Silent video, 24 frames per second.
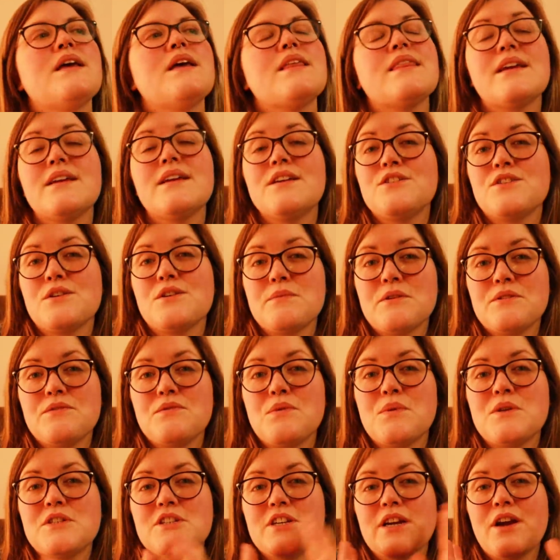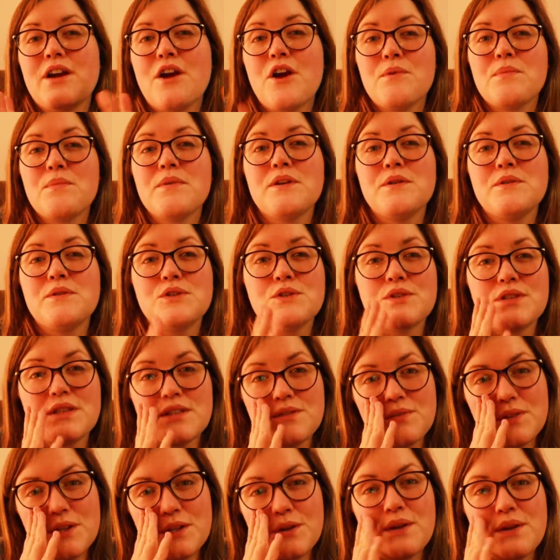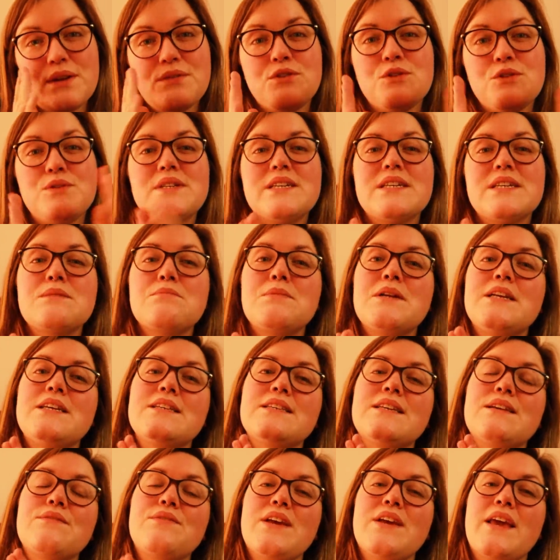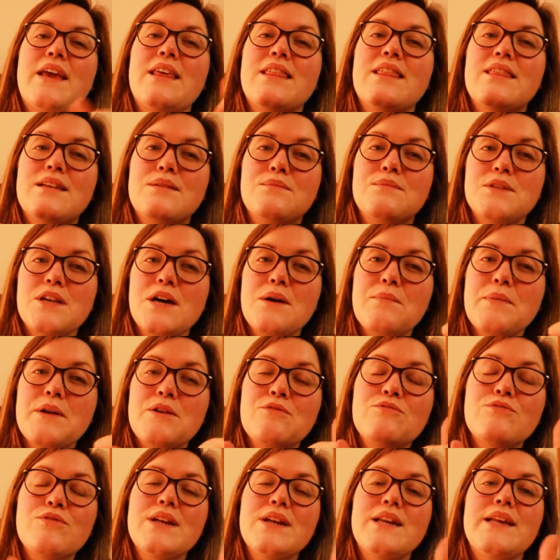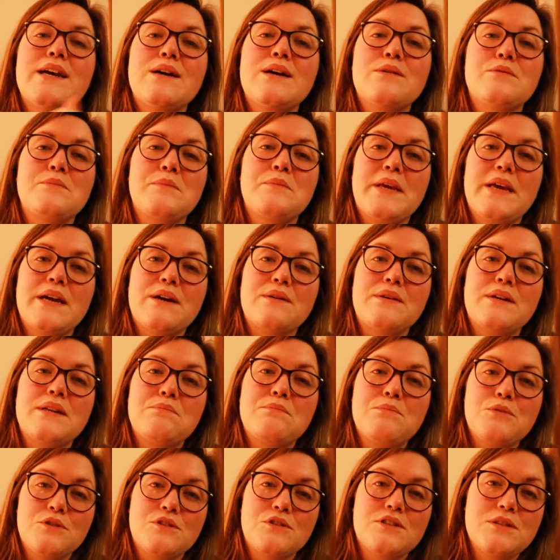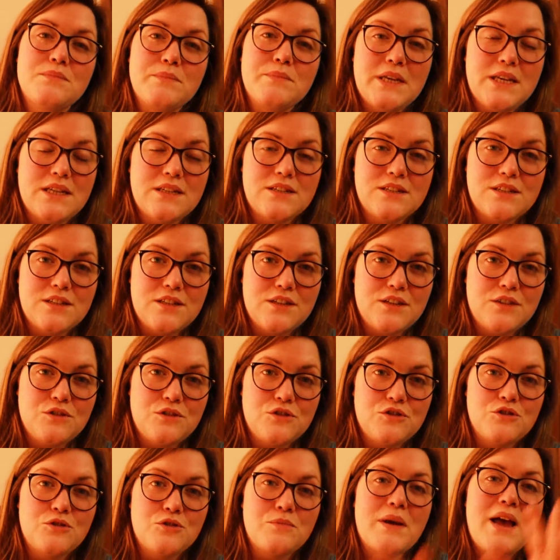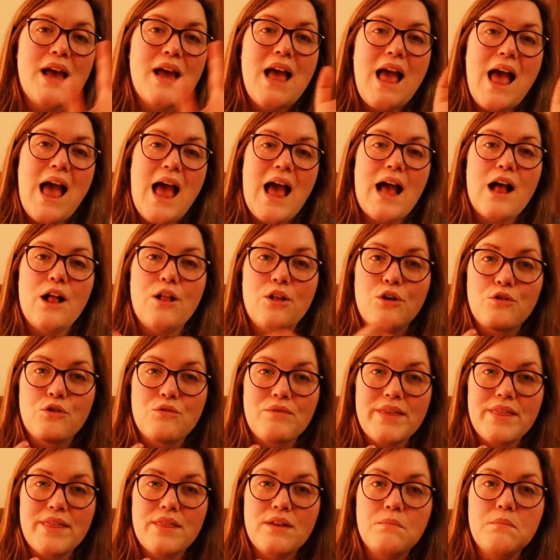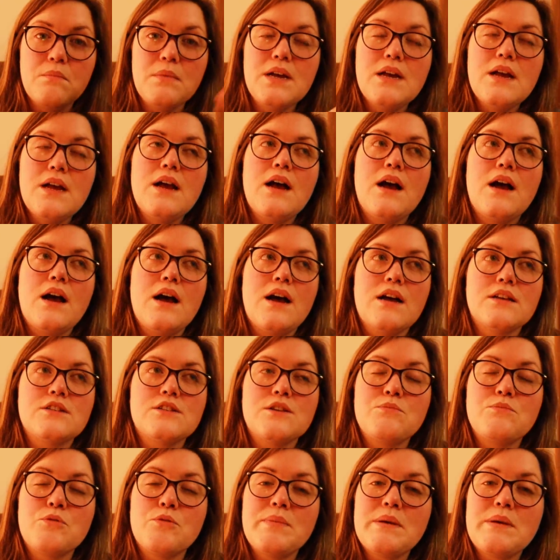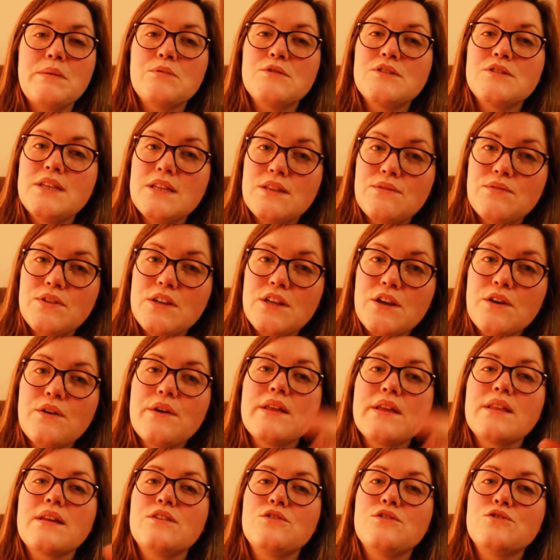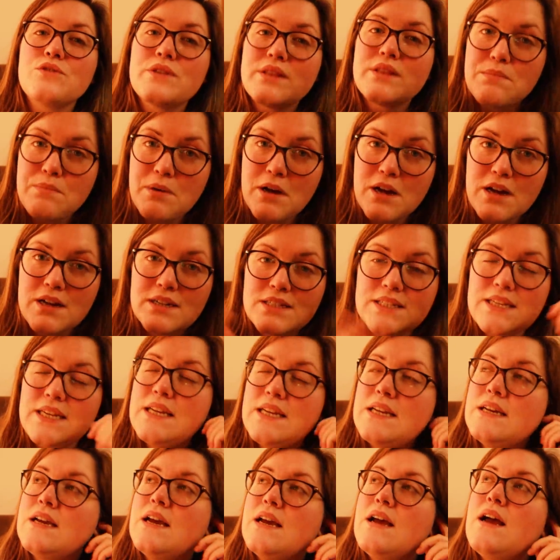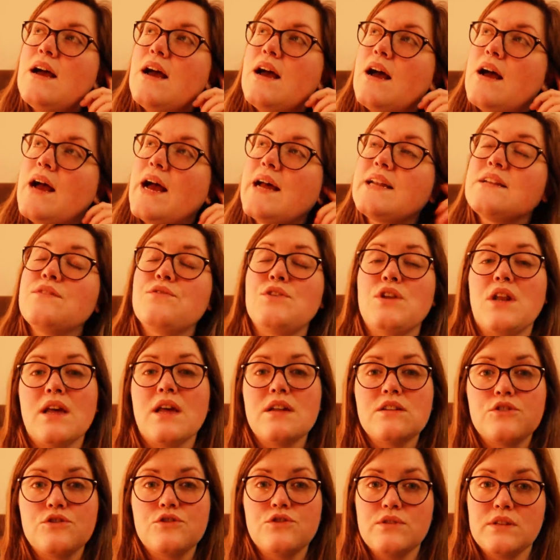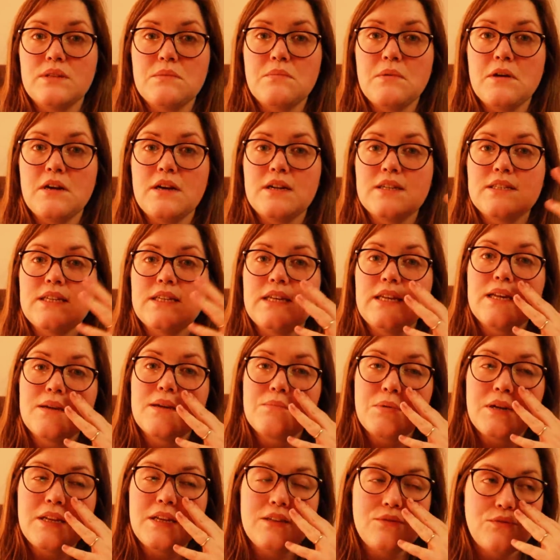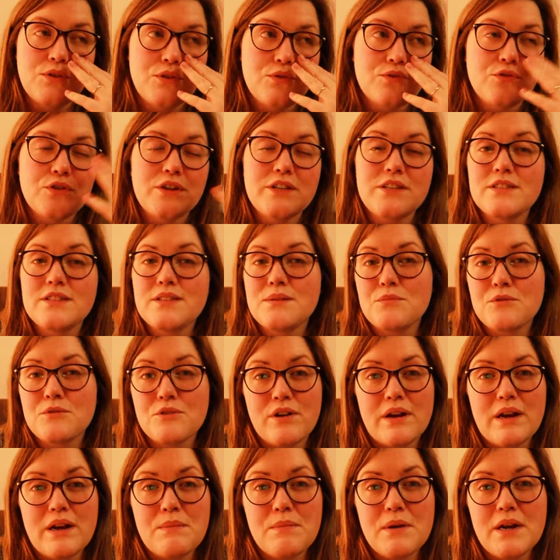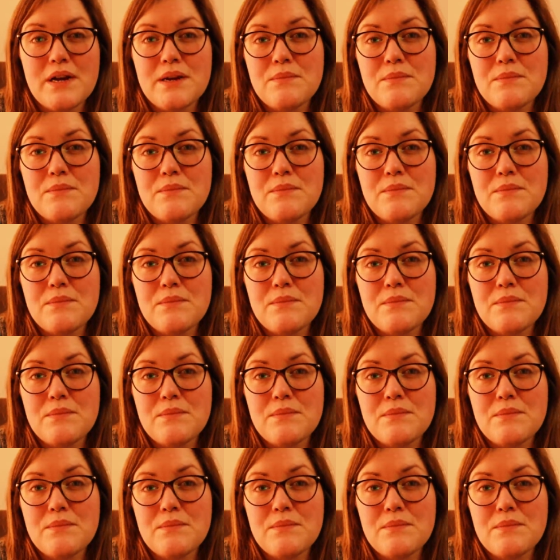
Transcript: Thank you so much for watching. I hope that you enjoyed this video. If you did, please give it a thumbs up. It really helps me out and it boosts me into the YouTube algorithm. So more people see the video and can join the party. And if you'd like to join the party, please feel free to subscribe.